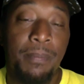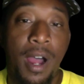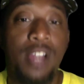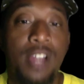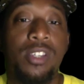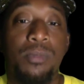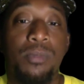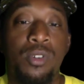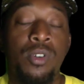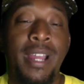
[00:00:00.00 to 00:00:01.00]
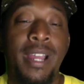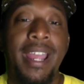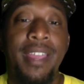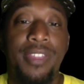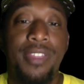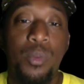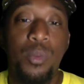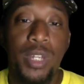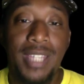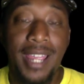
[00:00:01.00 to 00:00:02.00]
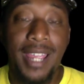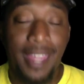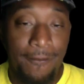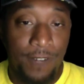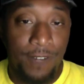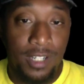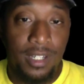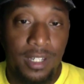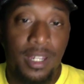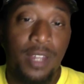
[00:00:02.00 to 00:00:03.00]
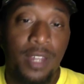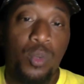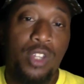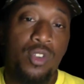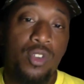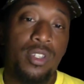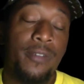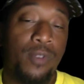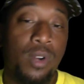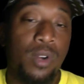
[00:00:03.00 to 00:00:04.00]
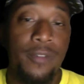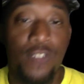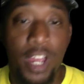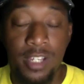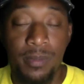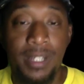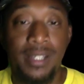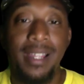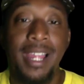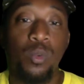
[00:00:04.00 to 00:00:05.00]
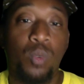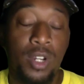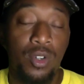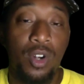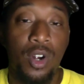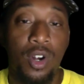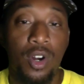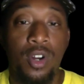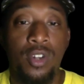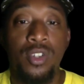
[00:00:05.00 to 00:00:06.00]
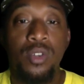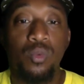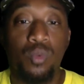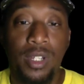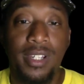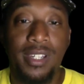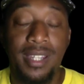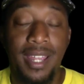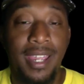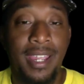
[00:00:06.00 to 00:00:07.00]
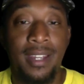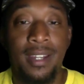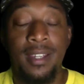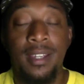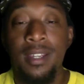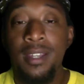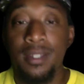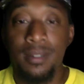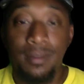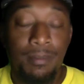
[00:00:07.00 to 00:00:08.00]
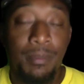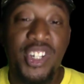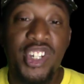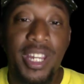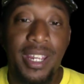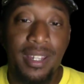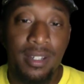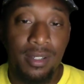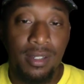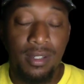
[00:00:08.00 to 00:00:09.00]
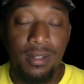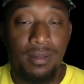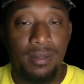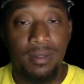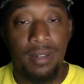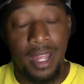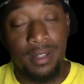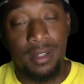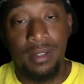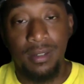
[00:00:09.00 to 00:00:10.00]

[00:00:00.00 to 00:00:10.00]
possible. And then we take that funding and we use it for investments like rental cars, real estate, machines, hence